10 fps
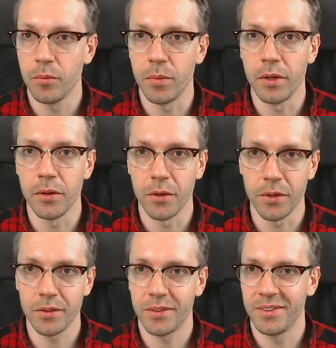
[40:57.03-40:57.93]

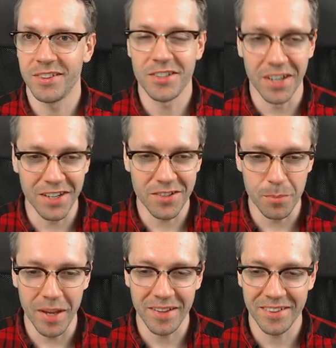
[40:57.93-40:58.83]
because change
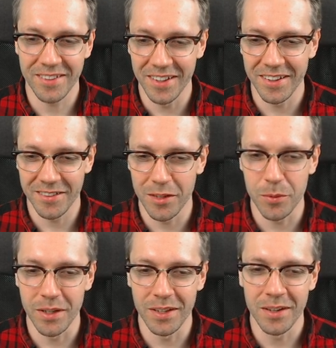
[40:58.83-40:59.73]
makes things that
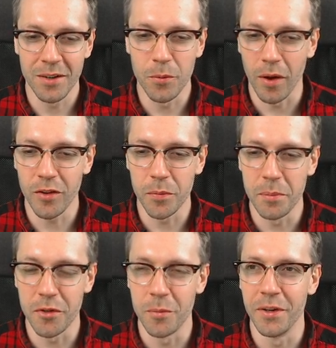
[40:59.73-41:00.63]
we want to be
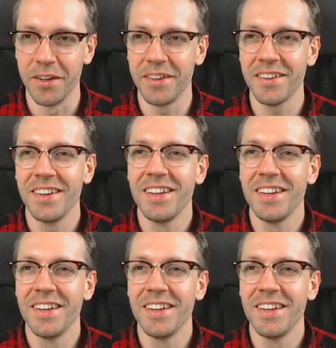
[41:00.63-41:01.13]
permanent